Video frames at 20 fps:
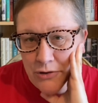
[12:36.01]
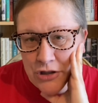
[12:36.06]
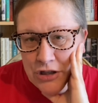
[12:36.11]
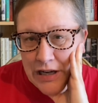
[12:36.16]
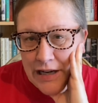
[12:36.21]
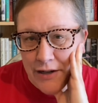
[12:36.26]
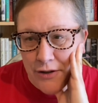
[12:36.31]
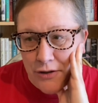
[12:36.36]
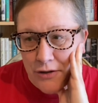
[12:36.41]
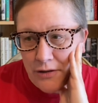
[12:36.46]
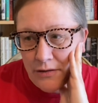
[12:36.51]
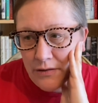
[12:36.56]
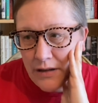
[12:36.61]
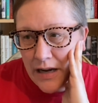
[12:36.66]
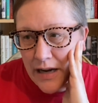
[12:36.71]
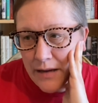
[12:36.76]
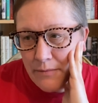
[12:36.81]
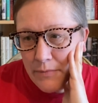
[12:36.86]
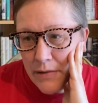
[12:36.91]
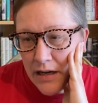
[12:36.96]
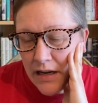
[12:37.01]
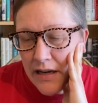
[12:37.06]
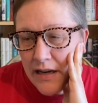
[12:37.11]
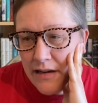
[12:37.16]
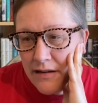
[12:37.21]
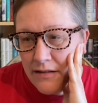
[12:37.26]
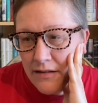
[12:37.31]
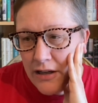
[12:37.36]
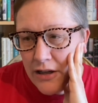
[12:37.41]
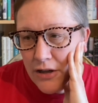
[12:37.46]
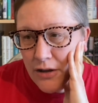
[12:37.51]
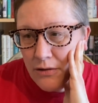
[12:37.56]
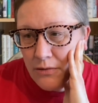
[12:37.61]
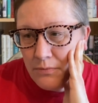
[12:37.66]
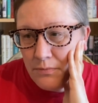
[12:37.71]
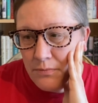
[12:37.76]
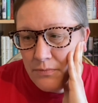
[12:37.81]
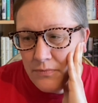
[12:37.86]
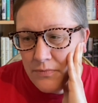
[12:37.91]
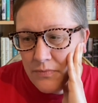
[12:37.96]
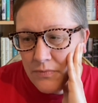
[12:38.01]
channel, I might, you know,